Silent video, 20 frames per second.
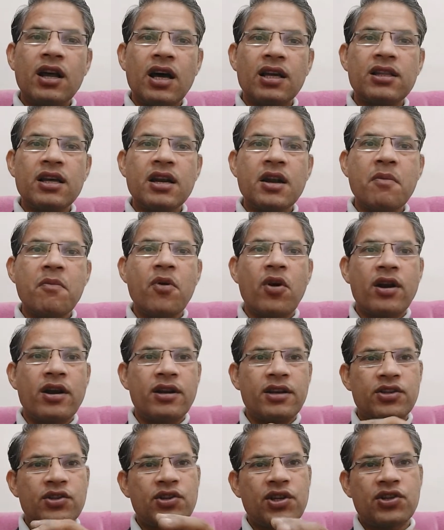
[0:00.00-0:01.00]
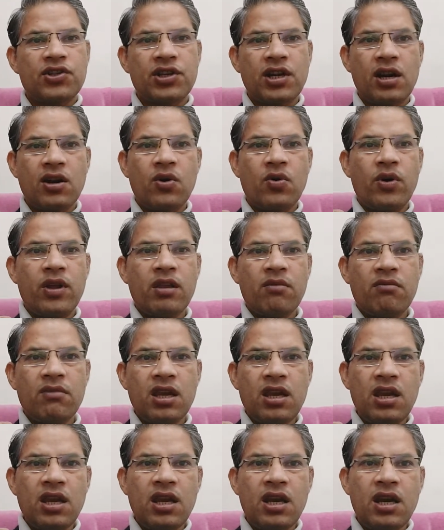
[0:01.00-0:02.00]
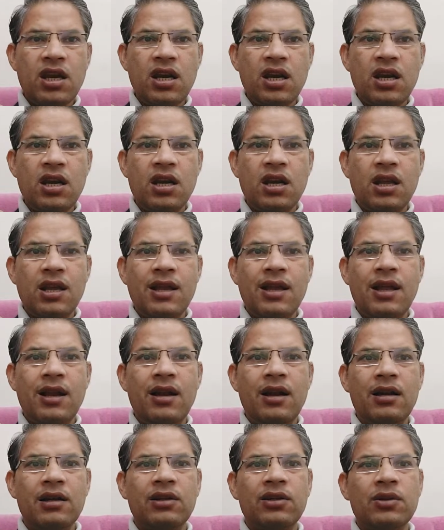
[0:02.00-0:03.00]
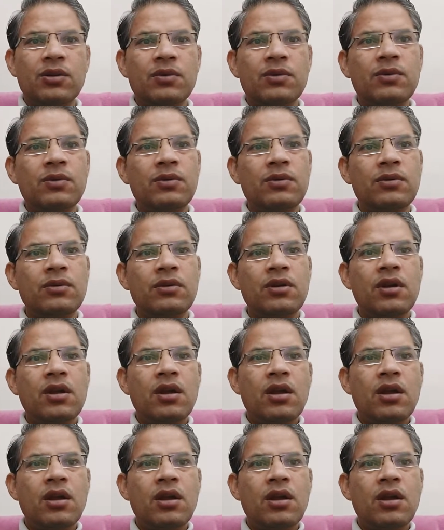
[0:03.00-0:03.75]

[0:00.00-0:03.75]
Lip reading: other important structures are going medial to